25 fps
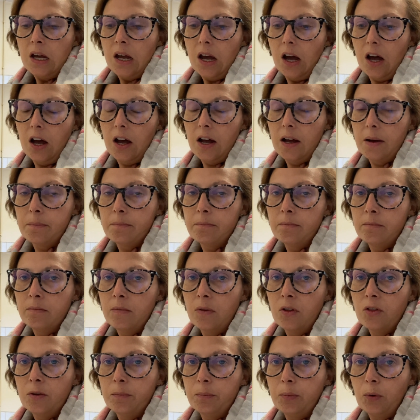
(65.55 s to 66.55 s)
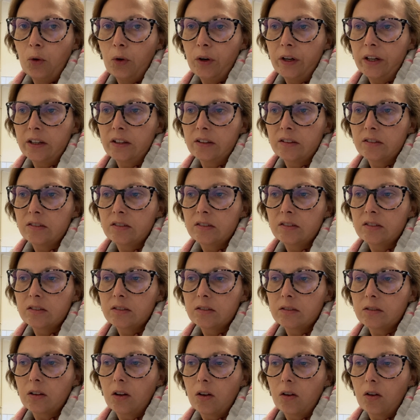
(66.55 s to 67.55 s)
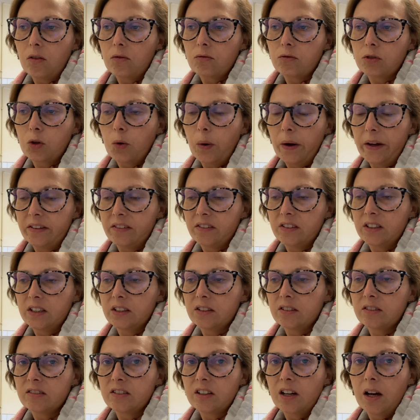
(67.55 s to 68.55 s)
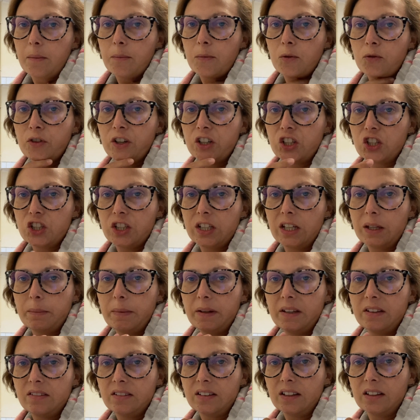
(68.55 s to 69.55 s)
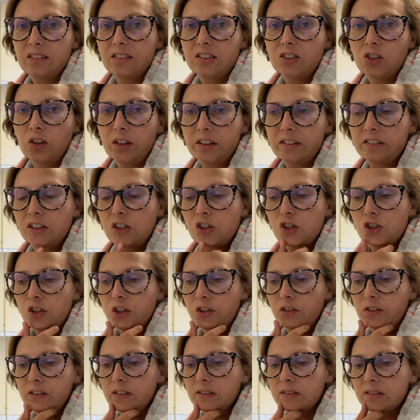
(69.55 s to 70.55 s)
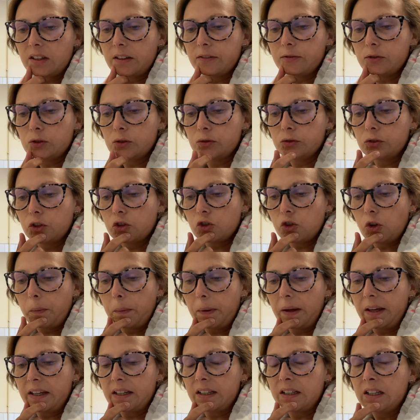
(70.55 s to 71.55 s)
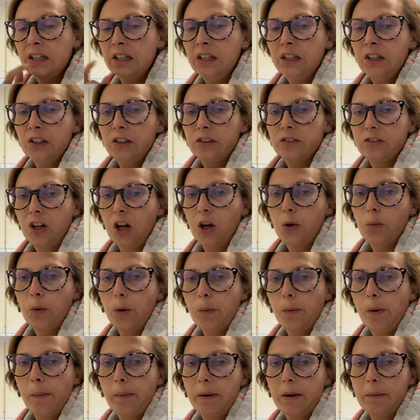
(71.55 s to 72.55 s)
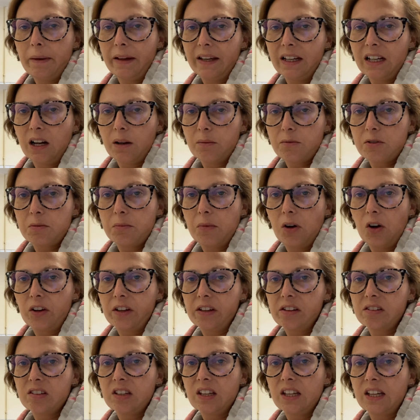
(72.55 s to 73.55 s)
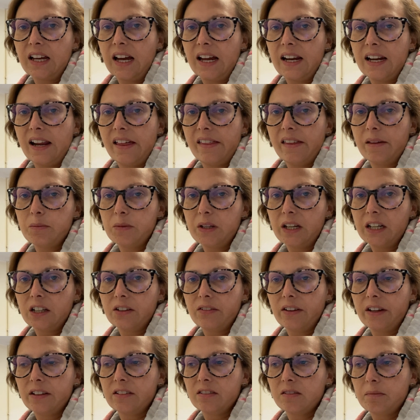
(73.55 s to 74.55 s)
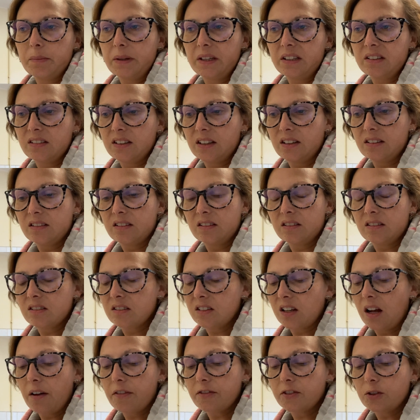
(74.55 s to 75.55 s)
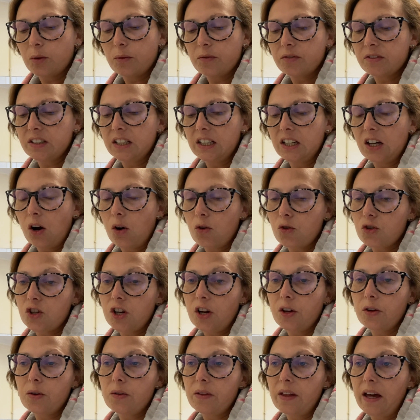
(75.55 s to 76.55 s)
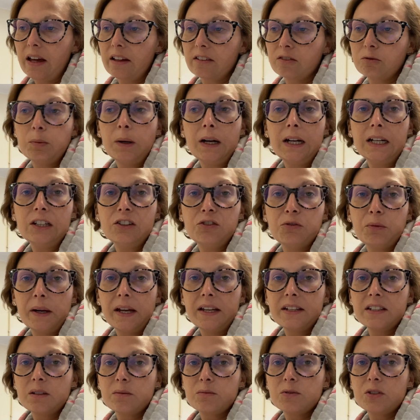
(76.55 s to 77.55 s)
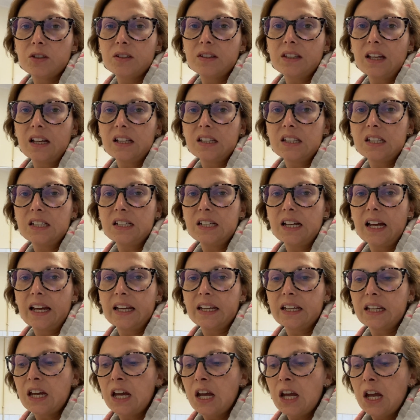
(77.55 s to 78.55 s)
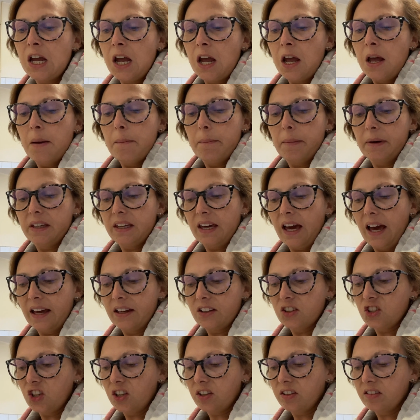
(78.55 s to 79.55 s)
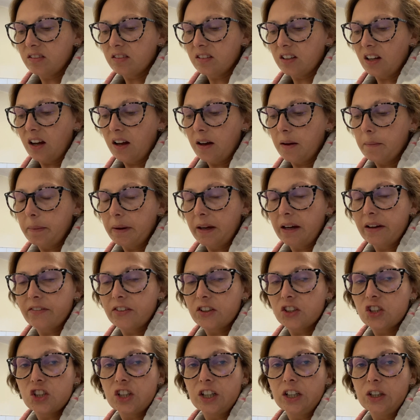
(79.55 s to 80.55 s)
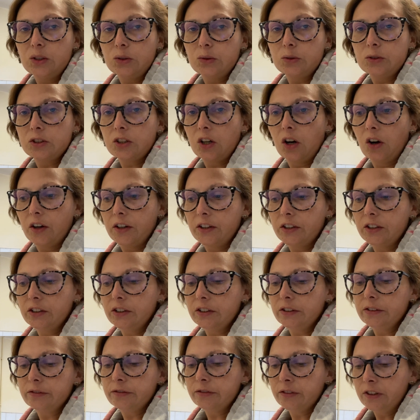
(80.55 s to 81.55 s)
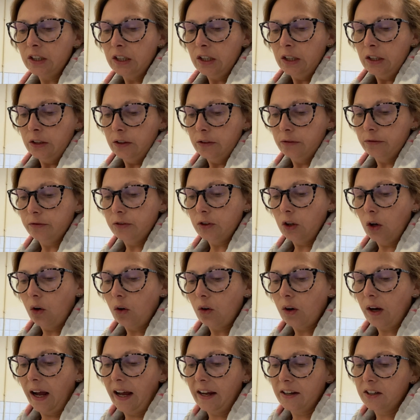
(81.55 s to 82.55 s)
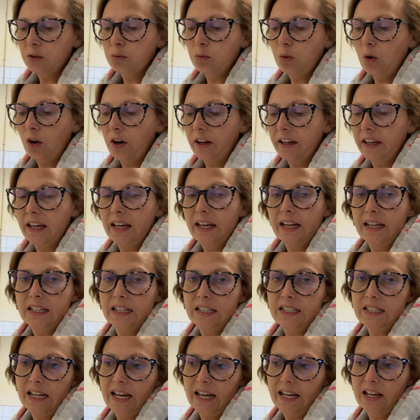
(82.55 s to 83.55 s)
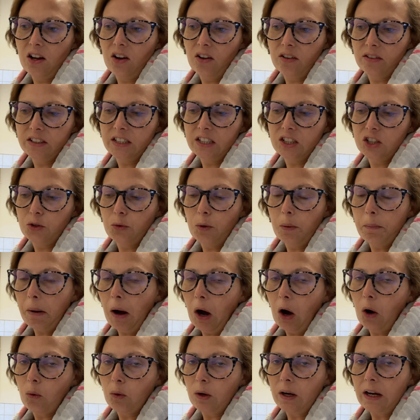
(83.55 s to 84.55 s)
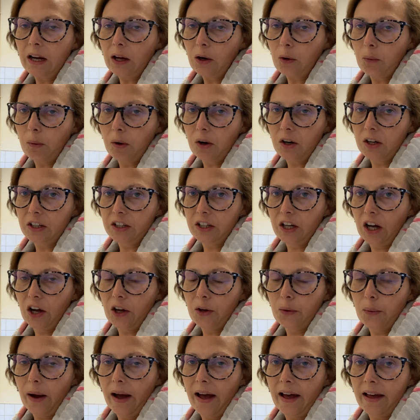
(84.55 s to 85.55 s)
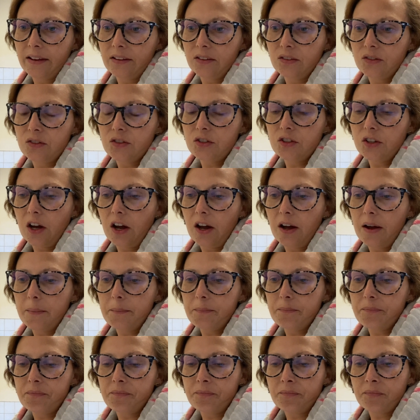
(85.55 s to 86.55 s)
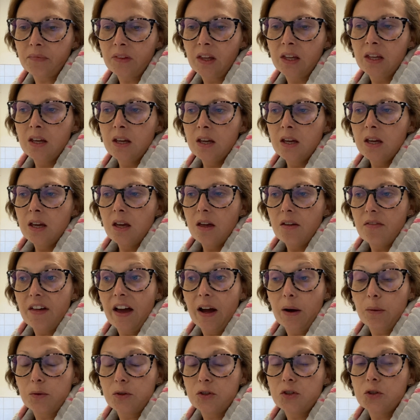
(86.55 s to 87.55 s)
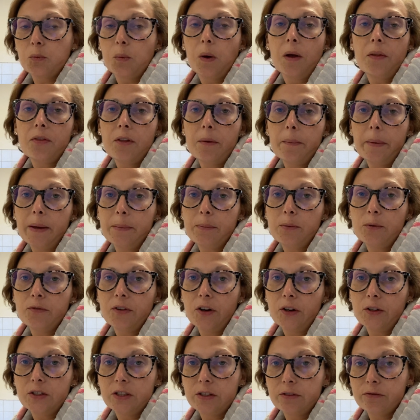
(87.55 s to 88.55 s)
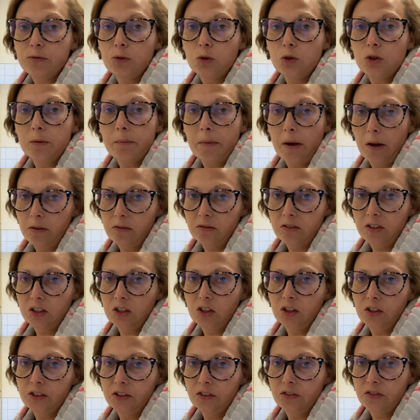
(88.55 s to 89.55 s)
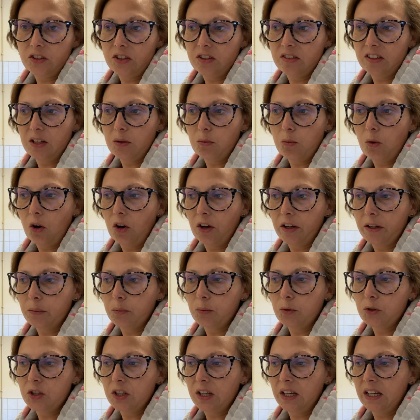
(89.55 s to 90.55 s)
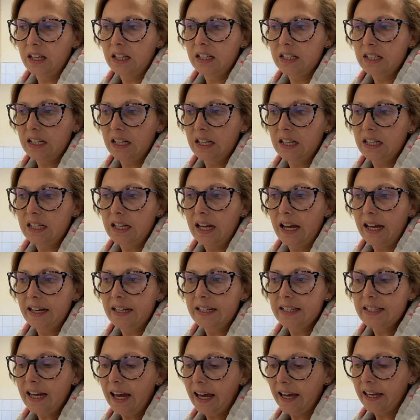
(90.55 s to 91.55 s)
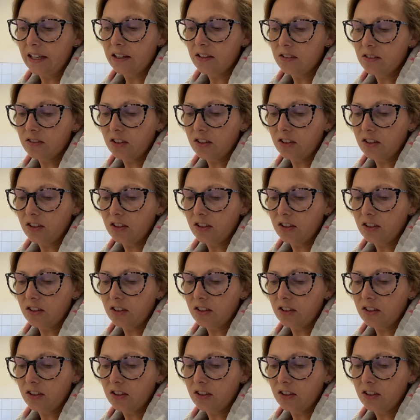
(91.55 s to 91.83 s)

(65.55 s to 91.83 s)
The boys requested some rich tea biscuits and icing sugar and stuff on the shopping, so we'll probably make up some icing and let them decorate some biscuits and stuff. So obviously I'll show you that as well if we end up doing that today. But yeah, just a bit of a chilled kind of vlog and a what I eat in a day. I did do a poll a little while ago, and that was the one that people voted for the most, to kind of see what I would eat in a day.